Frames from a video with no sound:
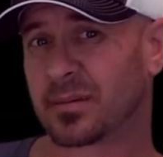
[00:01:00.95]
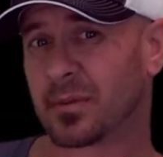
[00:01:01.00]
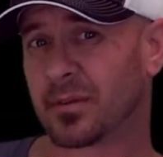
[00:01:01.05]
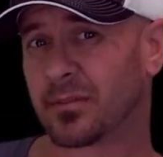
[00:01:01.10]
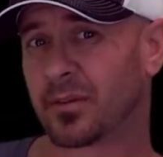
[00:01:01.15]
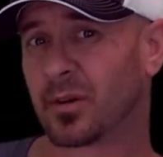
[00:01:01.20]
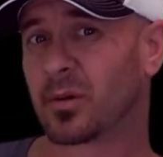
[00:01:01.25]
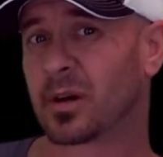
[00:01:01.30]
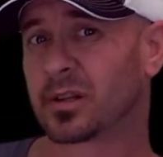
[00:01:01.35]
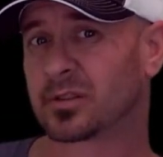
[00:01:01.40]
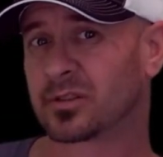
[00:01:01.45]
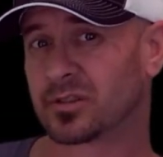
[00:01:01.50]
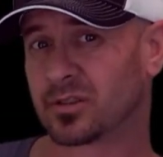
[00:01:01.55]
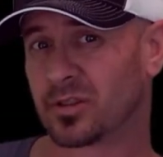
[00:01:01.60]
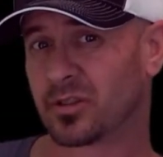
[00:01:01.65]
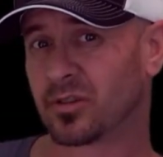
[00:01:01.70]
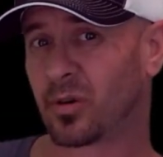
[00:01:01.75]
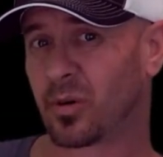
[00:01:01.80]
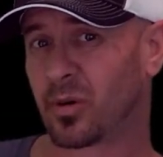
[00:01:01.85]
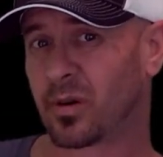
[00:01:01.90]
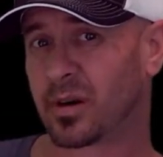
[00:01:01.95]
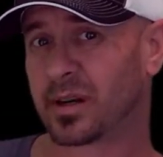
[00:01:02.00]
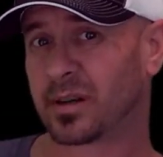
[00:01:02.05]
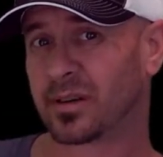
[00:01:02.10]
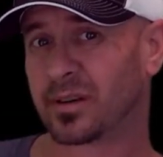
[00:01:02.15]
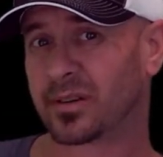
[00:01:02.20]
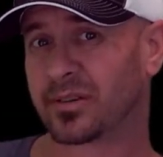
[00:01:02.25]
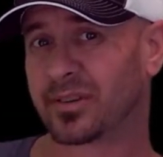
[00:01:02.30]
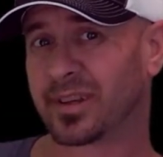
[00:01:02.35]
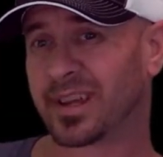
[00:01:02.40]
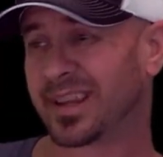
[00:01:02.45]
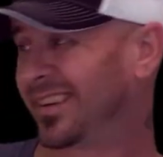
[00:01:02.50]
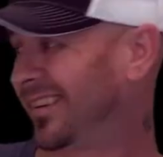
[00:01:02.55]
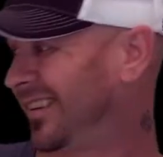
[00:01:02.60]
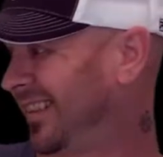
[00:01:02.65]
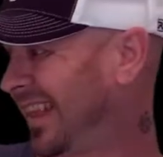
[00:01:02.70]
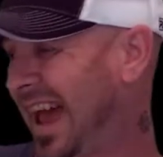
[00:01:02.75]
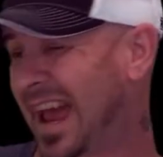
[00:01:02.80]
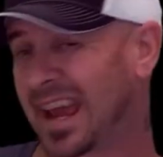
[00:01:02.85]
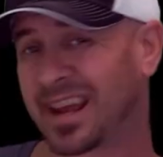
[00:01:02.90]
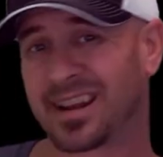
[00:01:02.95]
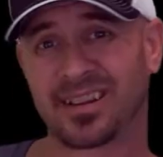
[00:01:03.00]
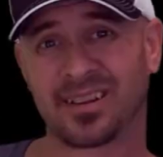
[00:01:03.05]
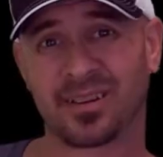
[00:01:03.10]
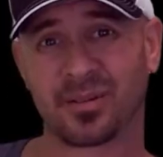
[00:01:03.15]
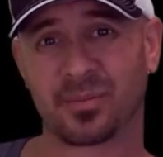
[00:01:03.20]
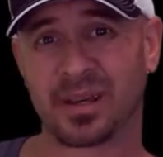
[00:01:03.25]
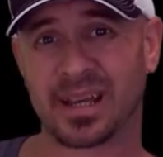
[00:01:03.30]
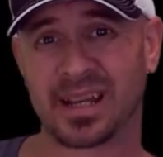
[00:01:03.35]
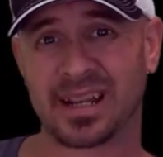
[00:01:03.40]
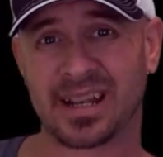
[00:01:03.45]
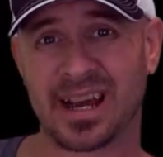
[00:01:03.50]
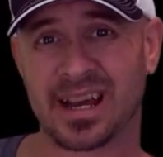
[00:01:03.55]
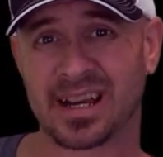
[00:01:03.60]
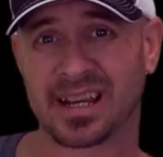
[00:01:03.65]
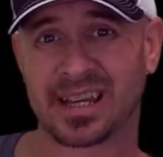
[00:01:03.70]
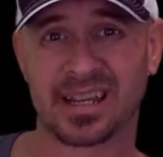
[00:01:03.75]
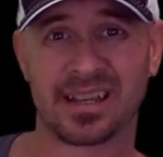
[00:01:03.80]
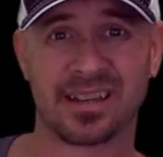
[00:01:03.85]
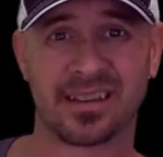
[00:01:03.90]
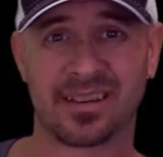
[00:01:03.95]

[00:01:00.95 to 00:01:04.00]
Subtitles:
If you're watching tutorials and they're lagging a little bit, not getting